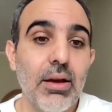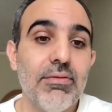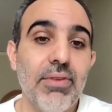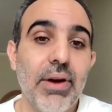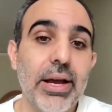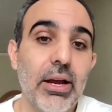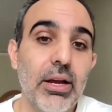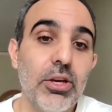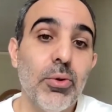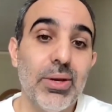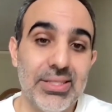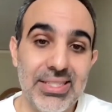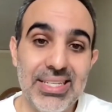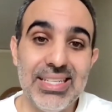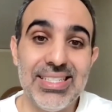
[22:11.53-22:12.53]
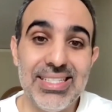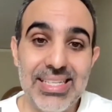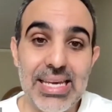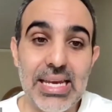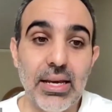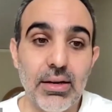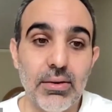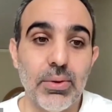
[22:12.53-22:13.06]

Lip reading: via USDC.